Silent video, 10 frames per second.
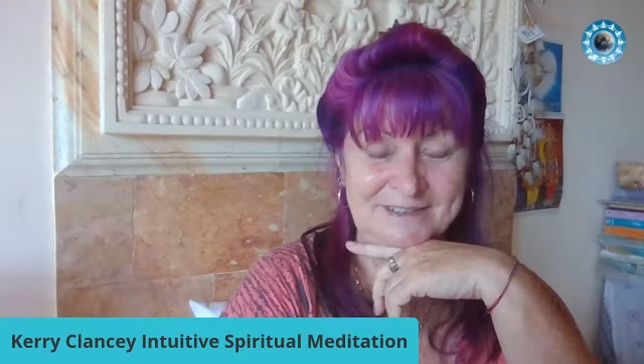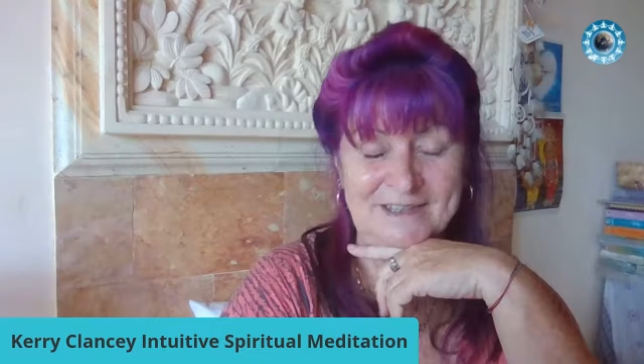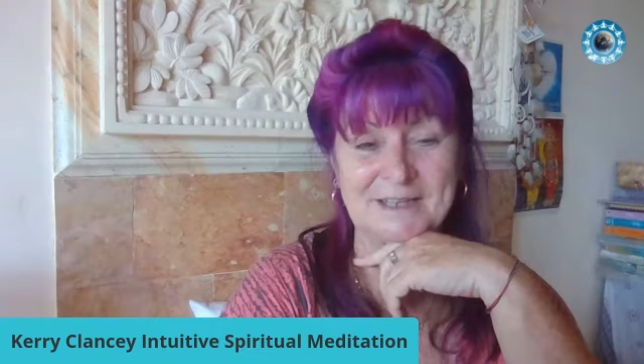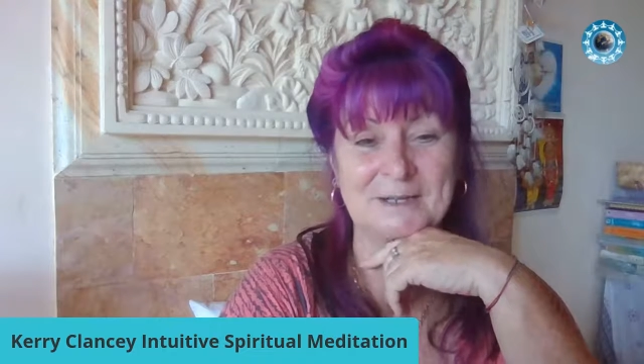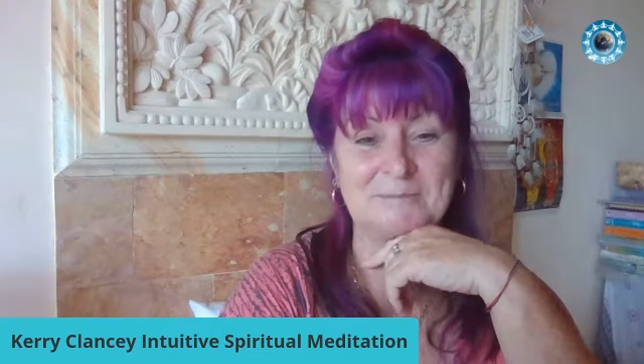
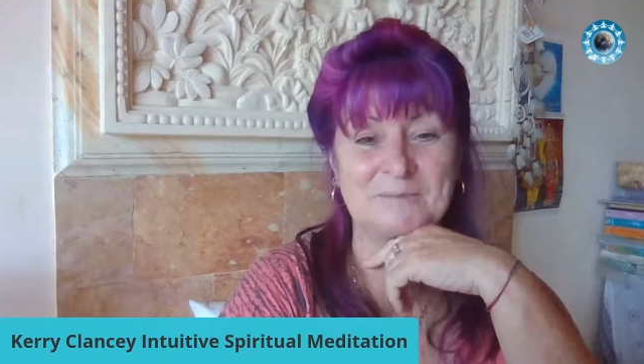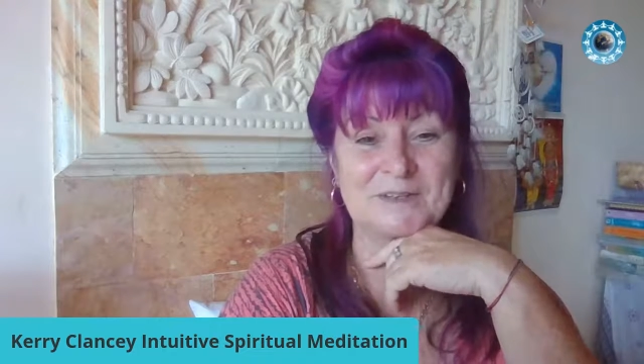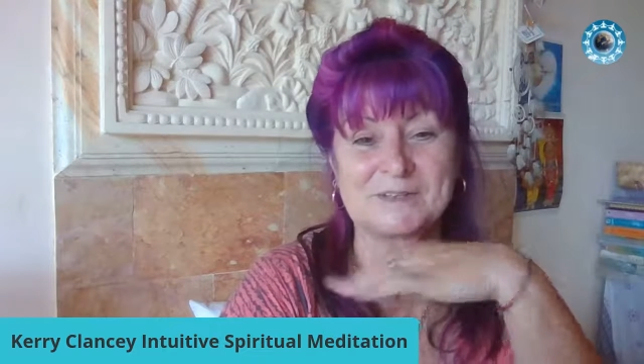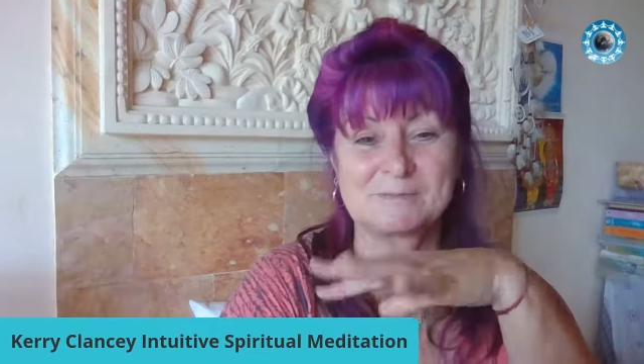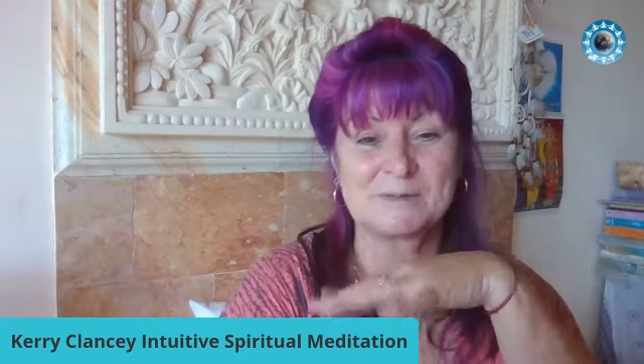
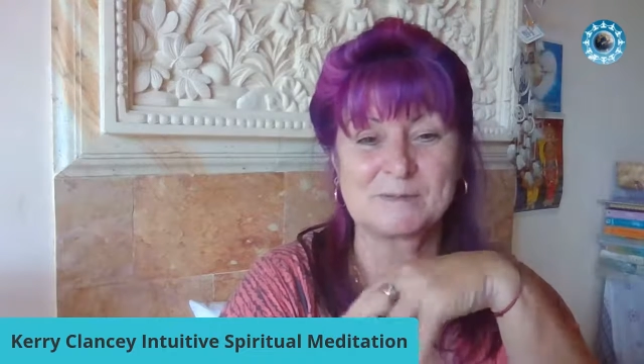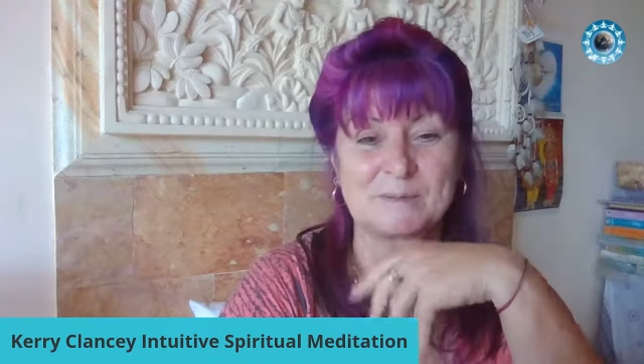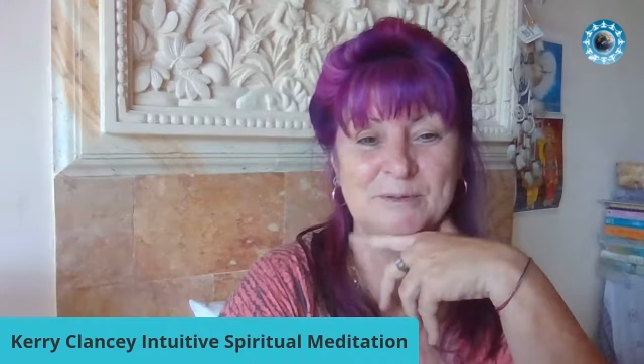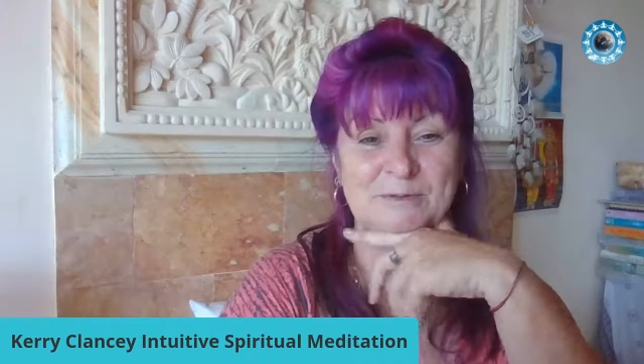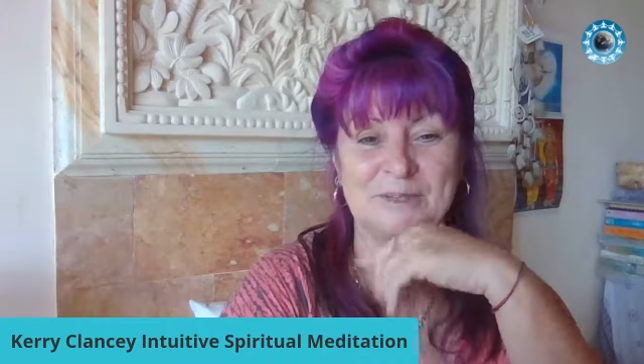because most
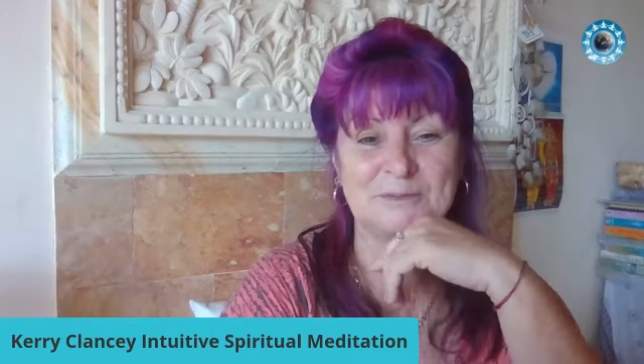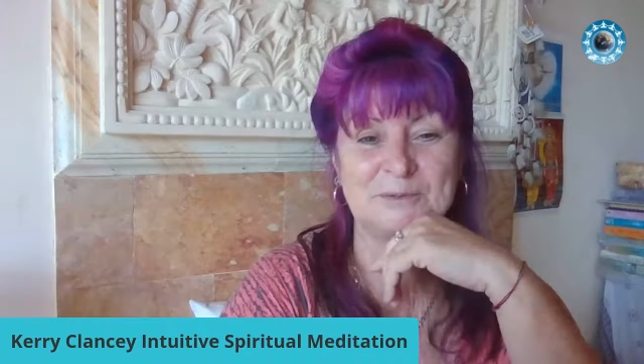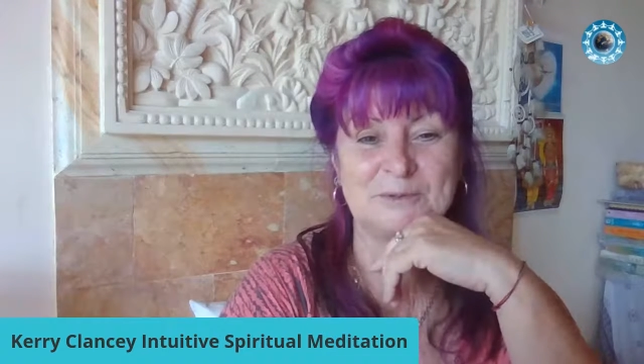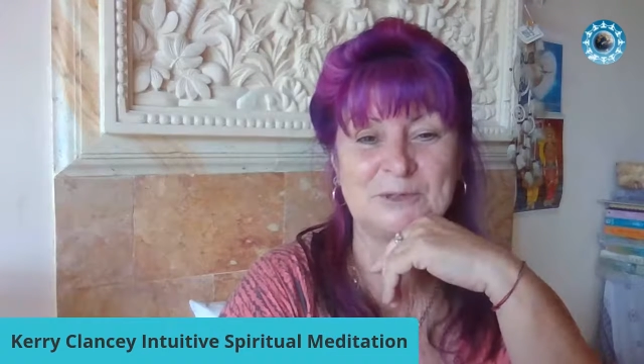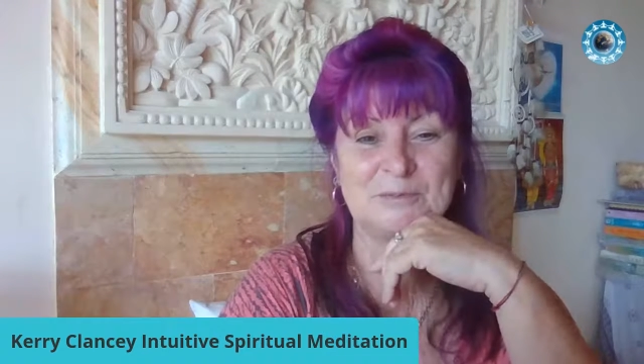people around the
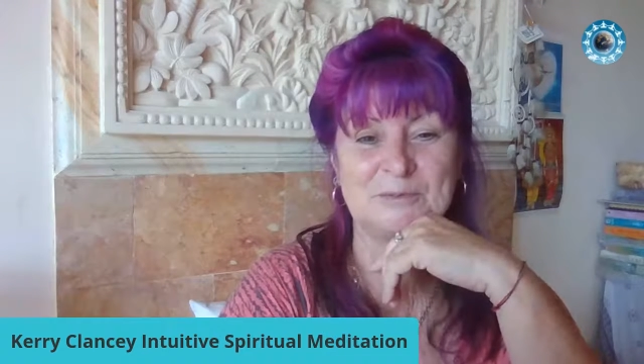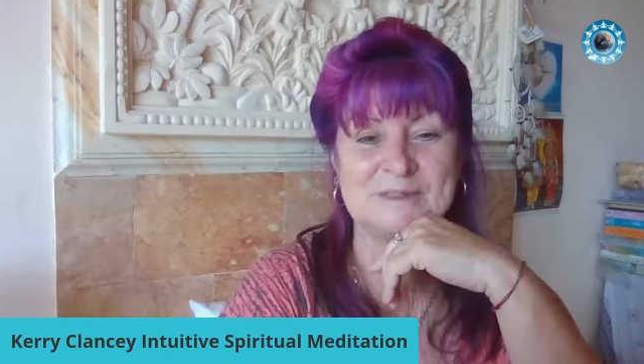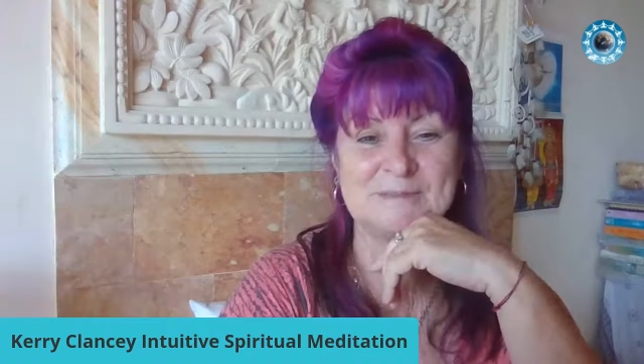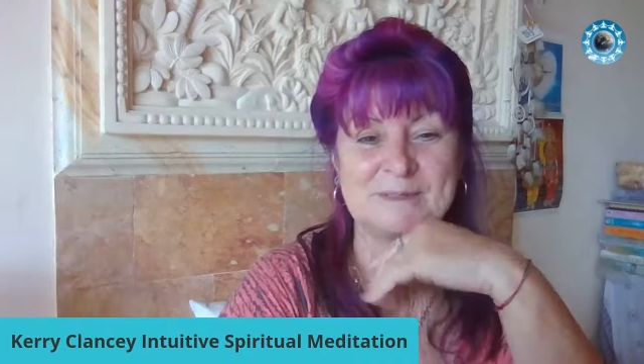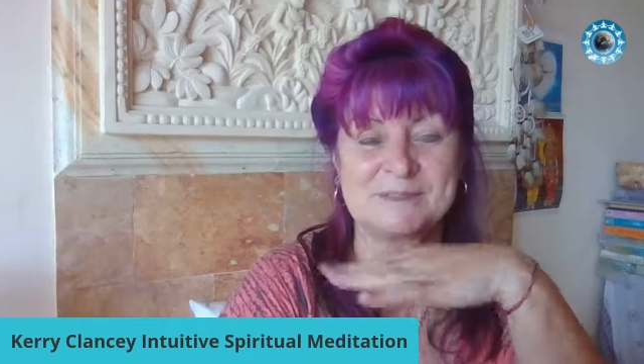world know
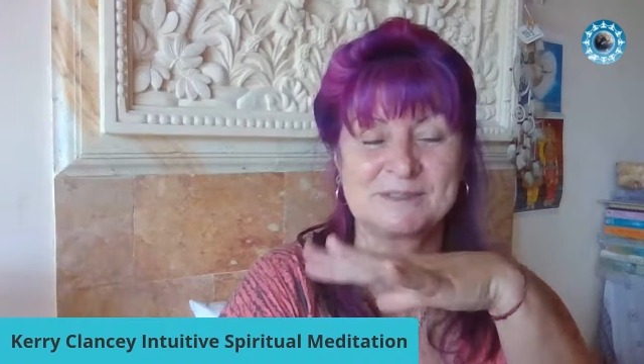Brisbane.